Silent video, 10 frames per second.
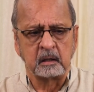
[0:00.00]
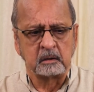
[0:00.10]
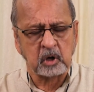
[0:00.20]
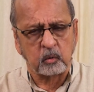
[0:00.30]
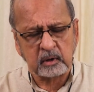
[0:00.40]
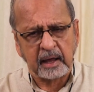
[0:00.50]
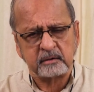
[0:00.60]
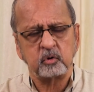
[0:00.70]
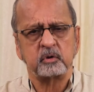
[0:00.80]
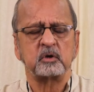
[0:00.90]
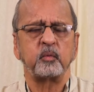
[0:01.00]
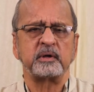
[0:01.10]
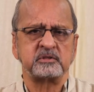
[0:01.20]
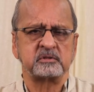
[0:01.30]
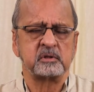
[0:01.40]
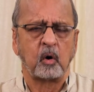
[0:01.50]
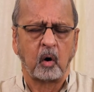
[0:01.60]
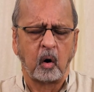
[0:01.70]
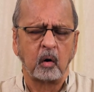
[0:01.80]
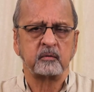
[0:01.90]
So I would like to request
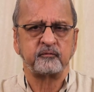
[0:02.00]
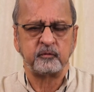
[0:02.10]
all of